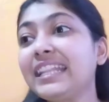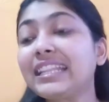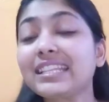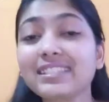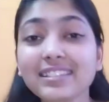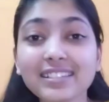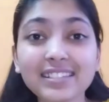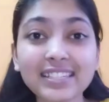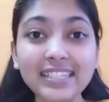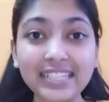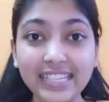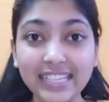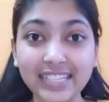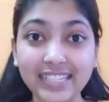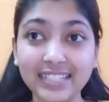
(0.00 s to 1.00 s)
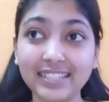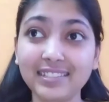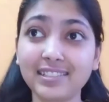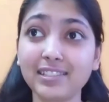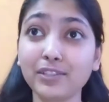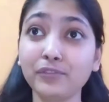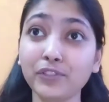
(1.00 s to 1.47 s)
This is a series.
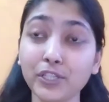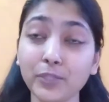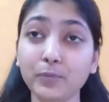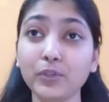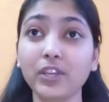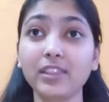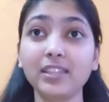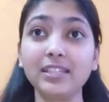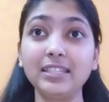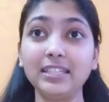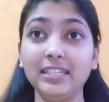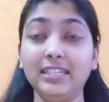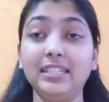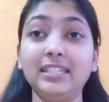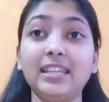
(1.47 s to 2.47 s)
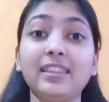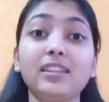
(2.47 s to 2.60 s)
This is the first book in the series,